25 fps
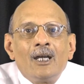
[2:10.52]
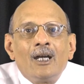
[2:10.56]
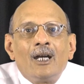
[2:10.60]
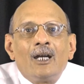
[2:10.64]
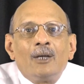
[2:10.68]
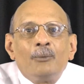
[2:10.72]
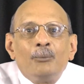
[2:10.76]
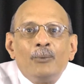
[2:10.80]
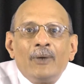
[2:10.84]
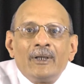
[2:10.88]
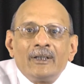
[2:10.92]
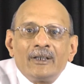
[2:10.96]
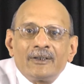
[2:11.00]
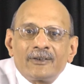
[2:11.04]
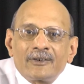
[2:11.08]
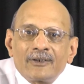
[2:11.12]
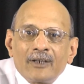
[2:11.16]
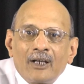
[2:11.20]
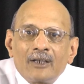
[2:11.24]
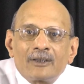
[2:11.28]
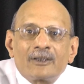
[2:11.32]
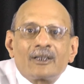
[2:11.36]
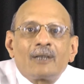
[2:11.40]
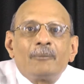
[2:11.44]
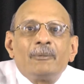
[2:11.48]
When it
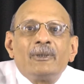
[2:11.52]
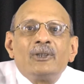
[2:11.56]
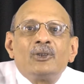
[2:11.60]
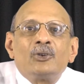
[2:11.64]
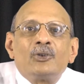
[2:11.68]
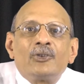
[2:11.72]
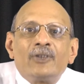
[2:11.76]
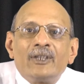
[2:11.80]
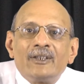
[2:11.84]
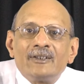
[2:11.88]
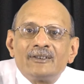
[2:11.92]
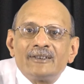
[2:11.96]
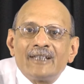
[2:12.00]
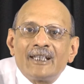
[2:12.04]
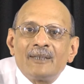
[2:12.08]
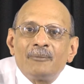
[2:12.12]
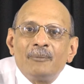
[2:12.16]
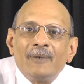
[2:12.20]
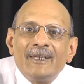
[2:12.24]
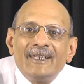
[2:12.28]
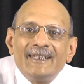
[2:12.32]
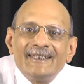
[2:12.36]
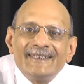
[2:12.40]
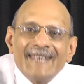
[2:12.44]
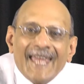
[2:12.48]
starts coming to things like
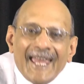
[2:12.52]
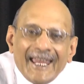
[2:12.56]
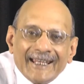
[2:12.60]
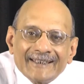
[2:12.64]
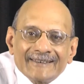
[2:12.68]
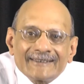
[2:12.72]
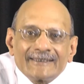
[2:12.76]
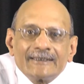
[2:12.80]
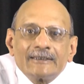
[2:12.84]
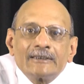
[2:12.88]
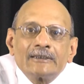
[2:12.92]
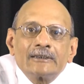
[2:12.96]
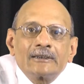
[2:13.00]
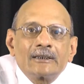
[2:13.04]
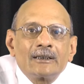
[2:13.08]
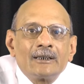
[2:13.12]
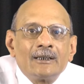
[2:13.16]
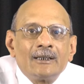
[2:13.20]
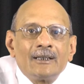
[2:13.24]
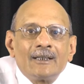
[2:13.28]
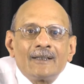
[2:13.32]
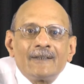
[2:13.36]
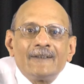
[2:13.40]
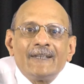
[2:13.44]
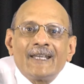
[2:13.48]
paying taxes,
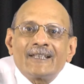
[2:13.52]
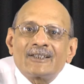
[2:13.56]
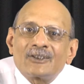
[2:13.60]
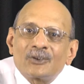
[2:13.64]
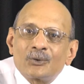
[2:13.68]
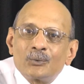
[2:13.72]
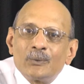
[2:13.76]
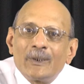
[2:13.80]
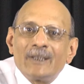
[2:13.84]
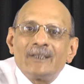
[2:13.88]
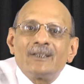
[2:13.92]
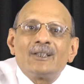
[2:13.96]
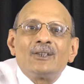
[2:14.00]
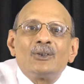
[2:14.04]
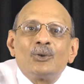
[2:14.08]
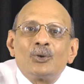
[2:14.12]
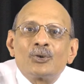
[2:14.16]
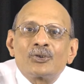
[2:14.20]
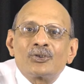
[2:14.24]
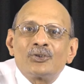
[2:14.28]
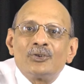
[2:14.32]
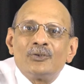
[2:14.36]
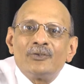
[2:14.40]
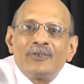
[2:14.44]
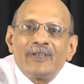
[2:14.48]
that's when the
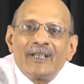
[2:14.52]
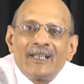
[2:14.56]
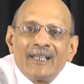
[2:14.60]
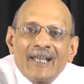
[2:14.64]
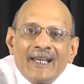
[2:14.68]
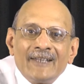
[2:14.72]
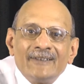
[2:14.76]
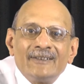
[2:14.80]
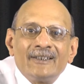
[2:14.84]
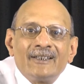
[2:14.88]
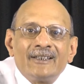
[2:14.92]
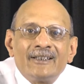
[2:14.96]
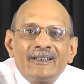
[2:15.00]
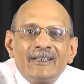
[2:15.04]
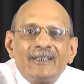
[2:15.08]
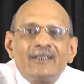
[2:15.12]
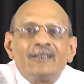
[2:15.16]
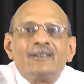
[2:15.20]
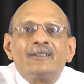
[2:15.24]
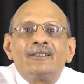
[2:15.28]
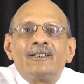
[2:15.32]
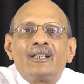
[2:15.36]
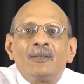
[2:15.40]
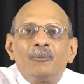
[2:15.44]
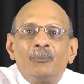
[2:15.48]
notion of realizing a
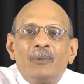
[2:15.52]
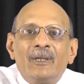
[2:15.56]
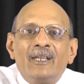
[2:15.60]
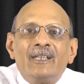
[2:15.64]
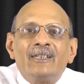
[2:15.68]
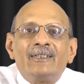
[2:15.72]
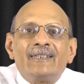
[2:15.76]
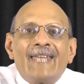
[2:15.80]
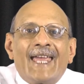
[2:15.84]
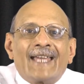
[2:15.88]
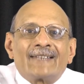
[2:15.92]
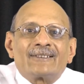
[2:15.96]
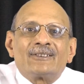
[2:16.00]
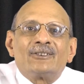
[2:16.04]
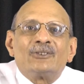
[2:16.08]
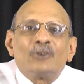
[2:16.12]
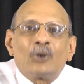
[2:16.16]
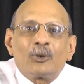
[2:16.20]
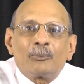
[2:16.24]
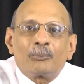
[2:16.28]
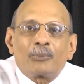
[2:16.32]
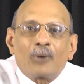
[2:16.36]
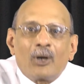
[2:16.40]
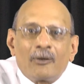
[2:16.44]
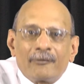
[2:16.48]
return and paying taxes
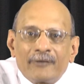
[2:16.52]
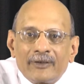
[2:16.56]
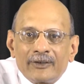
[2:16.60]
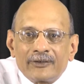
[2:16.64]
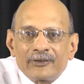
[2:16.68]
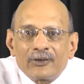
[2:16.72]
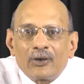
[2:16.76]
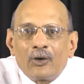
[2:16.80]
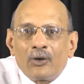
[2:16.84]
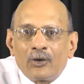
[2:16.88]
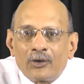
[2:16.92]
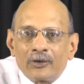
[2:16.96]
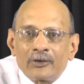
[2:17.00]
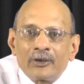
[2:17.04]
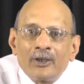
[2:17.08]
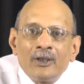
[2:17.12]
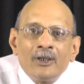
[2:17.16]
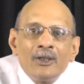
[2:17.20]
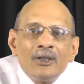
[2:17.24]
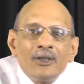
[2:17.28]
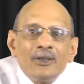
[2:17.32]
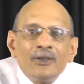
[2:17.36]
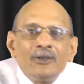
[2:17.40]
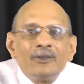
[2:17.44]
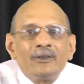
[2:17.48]
on profits, or
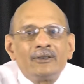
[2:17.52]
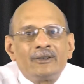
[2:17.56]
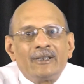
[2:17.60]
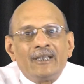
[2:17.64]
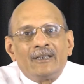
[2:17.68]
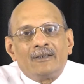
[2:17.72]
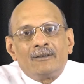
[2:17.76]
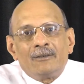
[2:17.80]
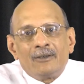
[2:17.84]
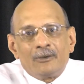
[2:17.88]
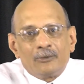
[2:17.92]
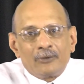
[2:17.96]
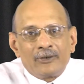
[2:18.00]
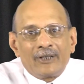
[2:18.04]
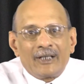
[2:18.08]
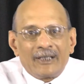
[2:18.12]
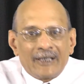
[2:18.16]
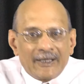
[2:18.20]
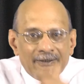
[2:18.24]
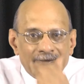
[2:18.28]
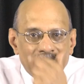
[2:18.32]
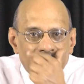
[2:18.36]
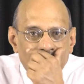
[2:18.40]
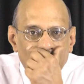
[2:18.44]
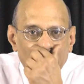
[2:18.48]

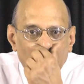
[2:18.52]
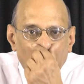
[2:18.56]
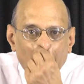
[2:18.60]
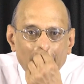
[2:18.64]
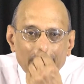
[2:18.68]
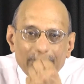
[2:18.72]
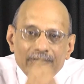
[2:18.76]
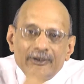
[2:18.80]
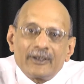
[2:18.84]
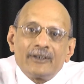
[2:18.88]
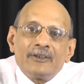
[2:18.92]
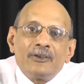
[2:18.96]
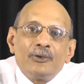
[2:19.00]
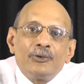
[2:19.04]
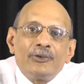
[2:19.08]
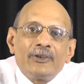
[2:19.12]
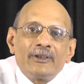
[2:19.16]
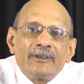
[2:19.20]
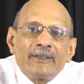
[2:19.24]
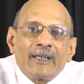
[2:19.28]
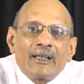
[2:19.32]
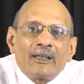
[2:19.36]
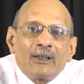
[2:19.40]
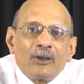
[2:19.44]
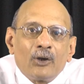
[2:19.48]
realizing a loss and using
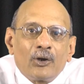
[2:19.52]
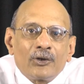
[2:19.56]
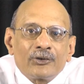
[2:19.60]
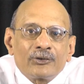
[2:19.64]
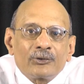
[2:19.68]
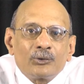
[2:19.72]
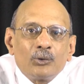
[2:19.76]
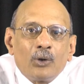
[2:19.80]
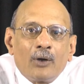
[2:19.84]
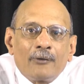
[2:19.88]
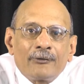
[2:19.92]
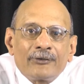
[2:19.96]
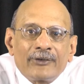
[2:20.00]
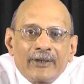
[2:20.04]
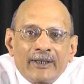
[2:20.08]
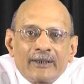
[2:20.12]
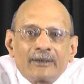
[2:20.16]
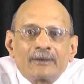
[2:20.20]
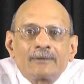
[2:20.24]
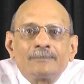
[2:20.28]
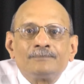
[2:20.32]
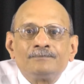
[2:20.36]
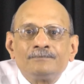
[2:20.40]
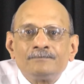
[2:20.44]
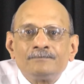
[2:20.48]
that loss to offset